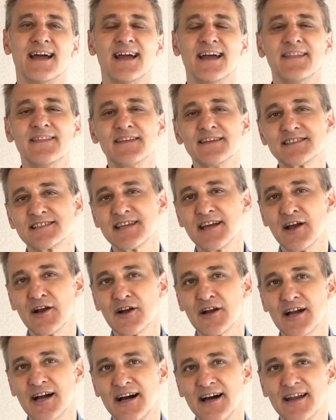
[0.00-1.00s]
In this
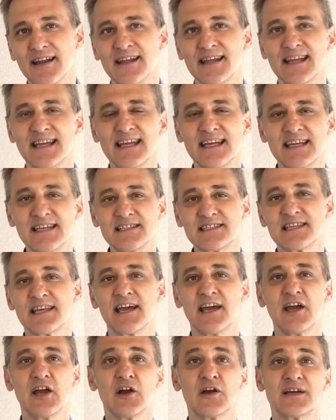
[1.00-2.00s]
haircut, his
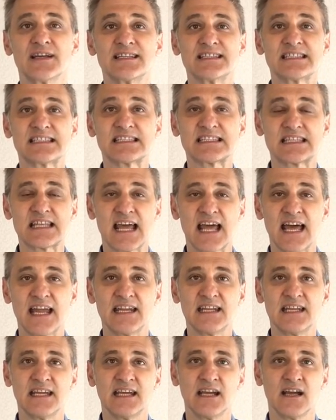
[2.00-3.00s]
hair is
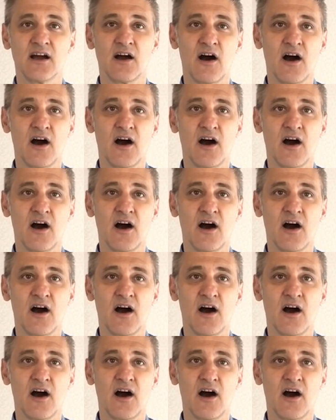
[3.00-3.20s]
standing